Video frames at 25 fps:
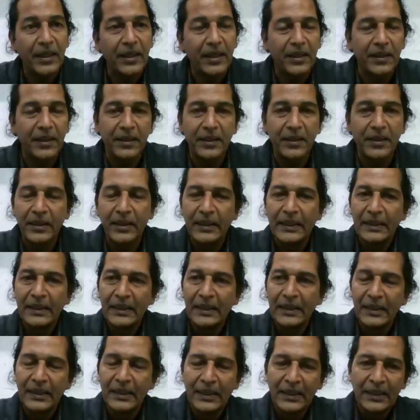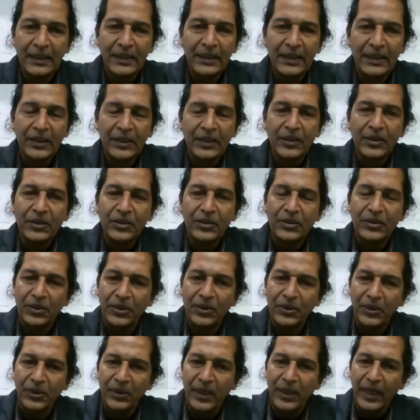it.
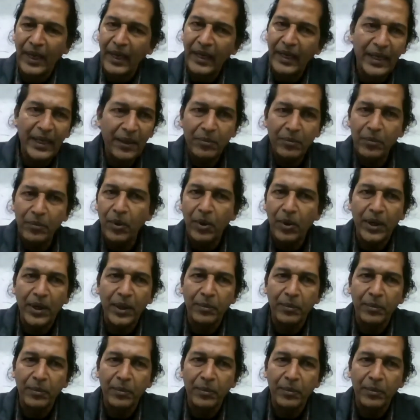So any book in